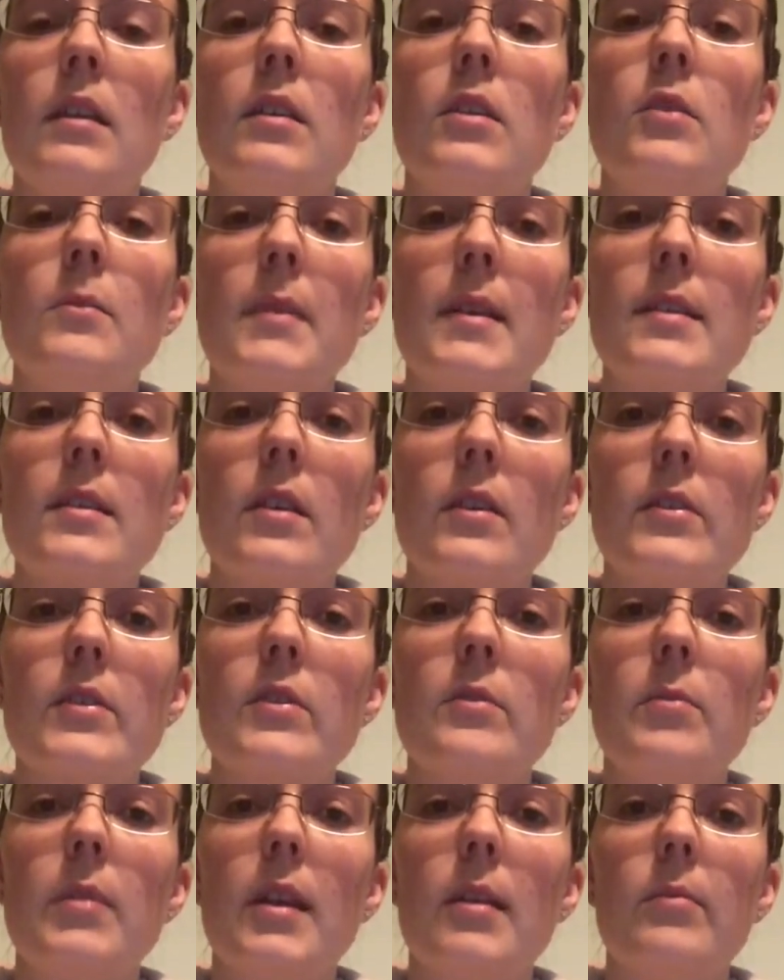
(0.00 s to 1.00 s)
You must
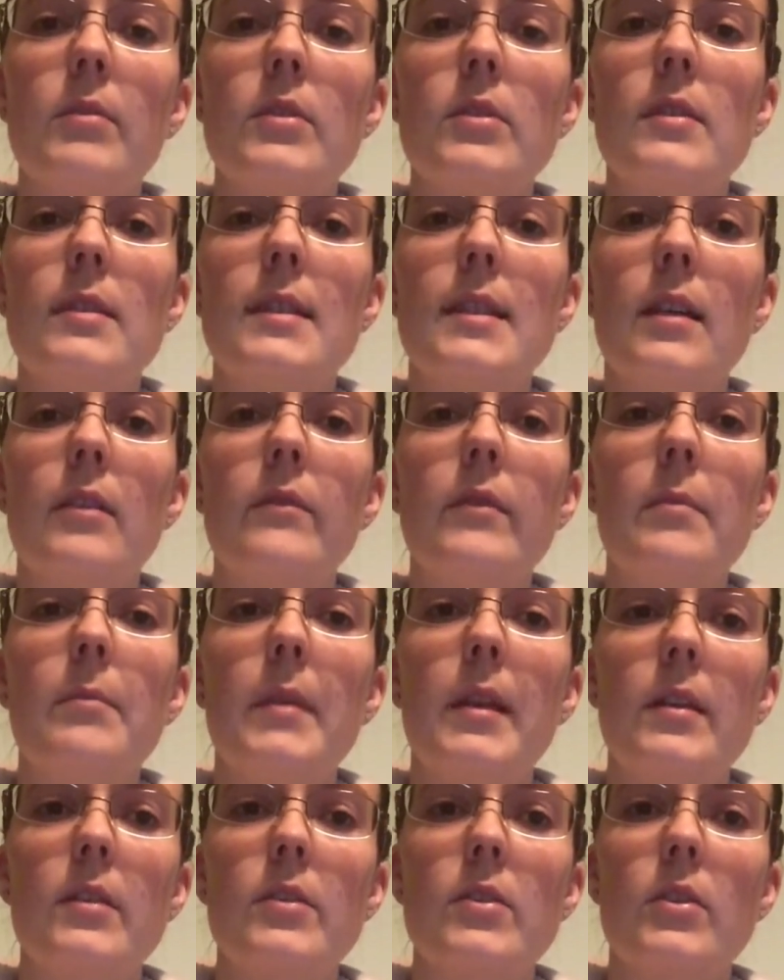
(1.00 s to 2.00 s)
also be able to
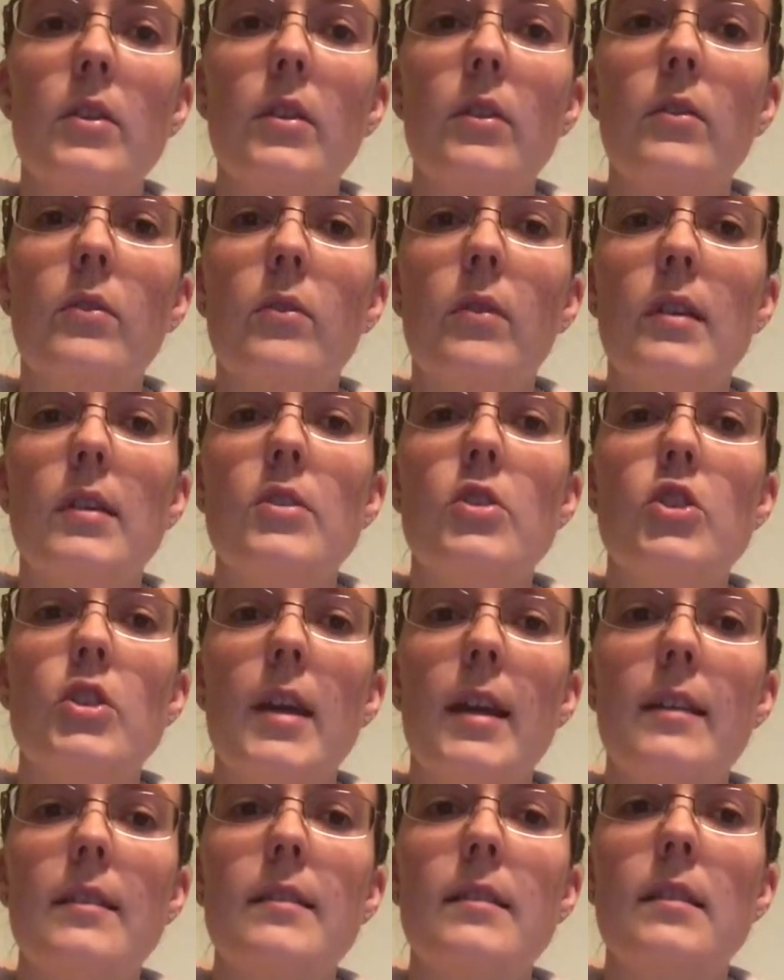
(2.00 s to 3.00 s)
self-administer or
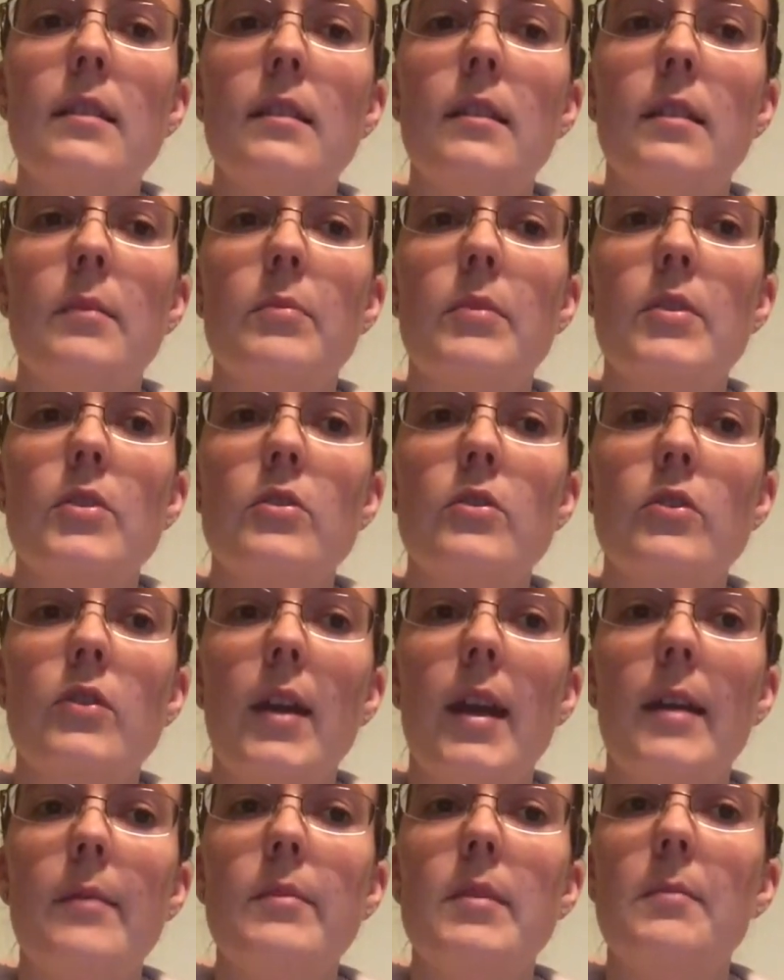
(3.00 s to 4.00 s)
ingest the
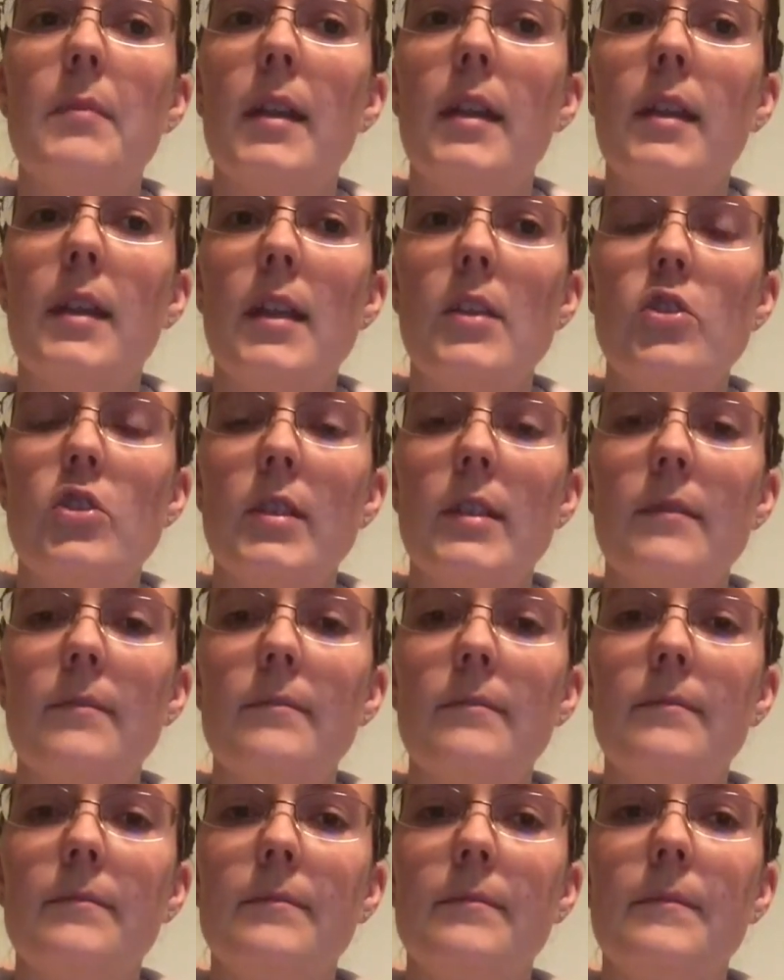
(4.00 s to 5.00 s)
prescribed medication,
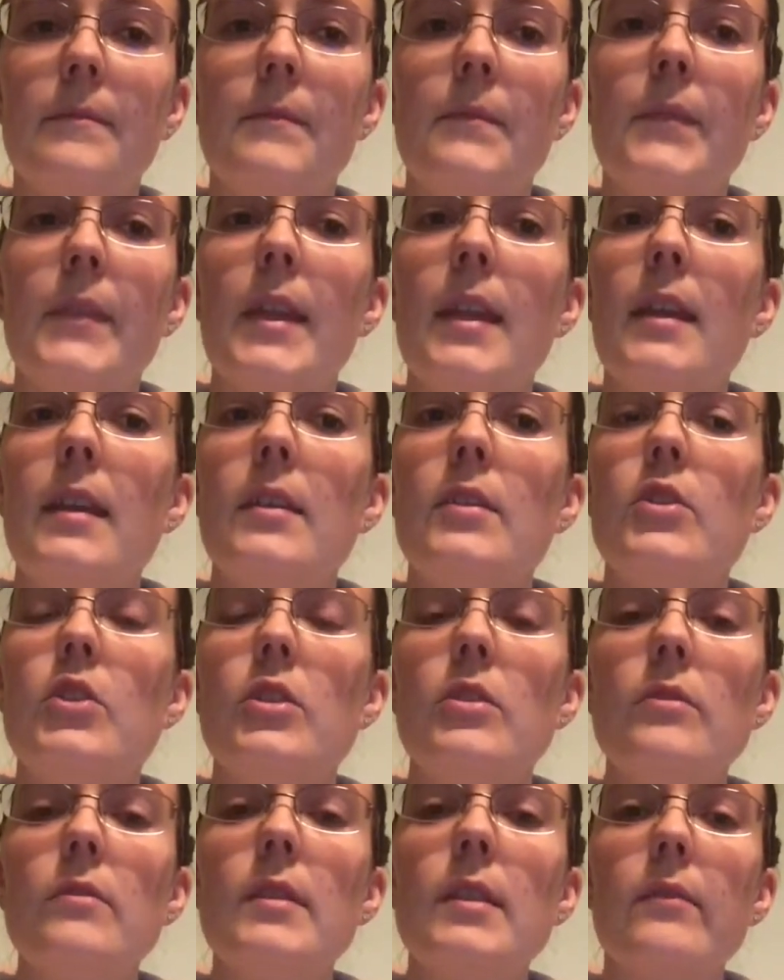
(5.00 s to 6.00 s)
and
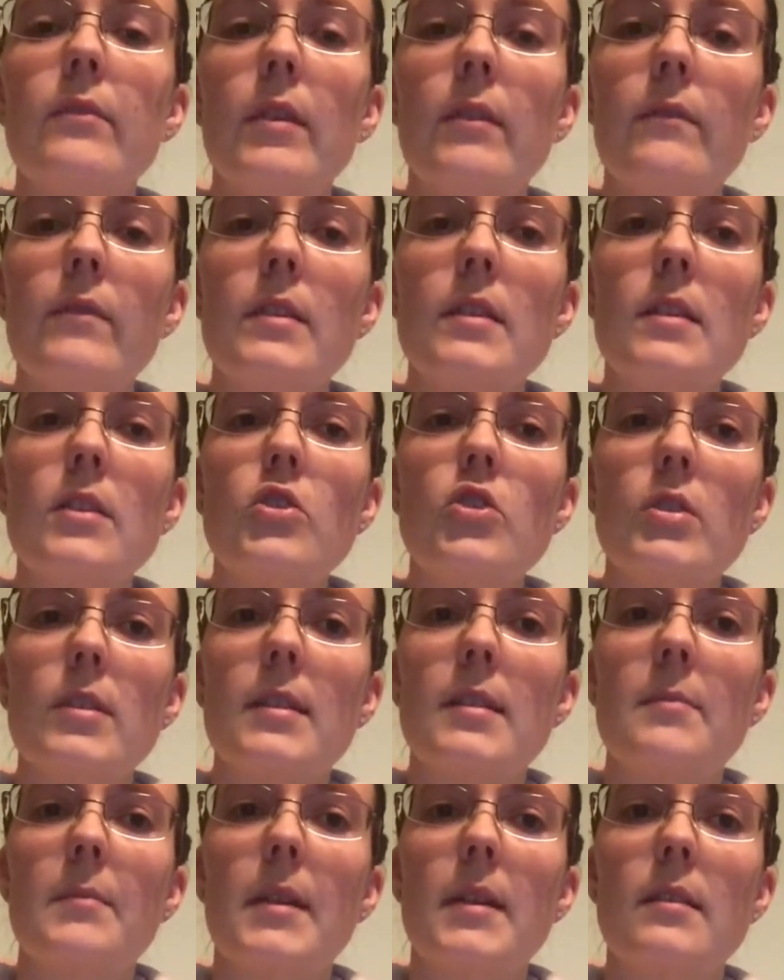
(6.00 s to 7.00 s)
2 different
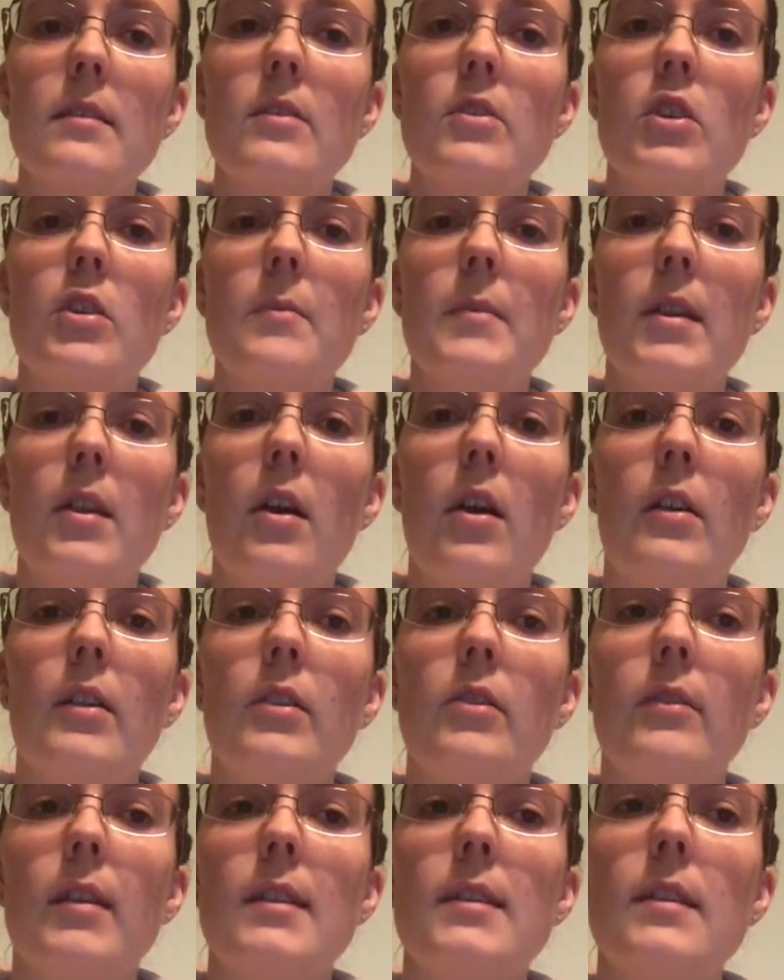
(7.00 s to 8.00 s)
physicians must determine all the
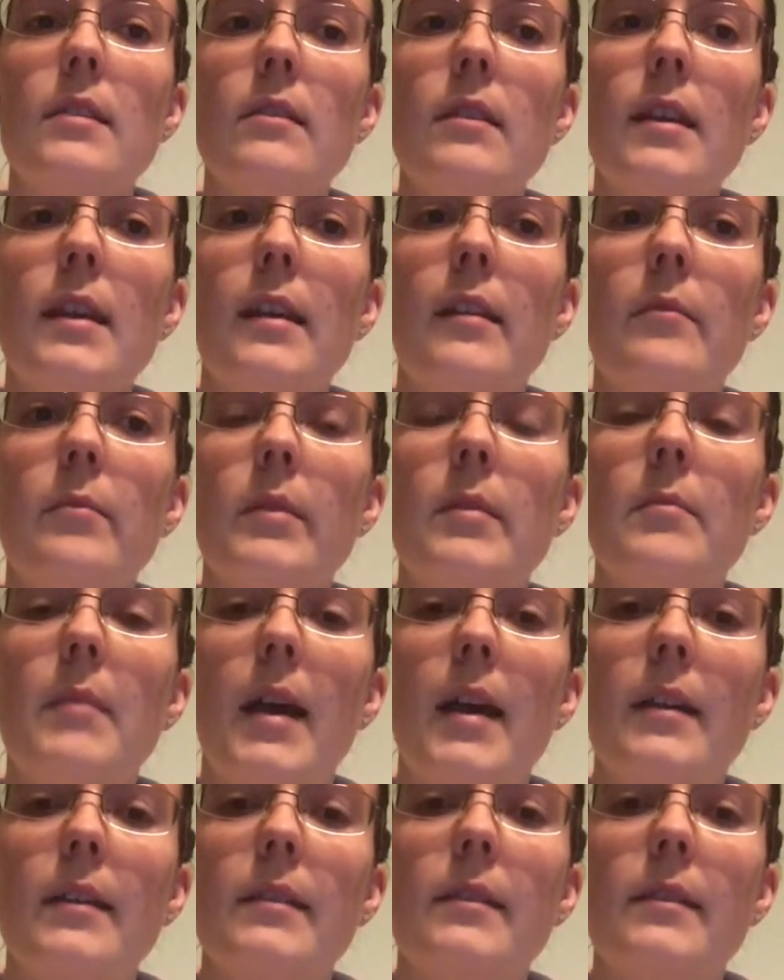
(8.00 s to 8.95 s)
criteria have been met.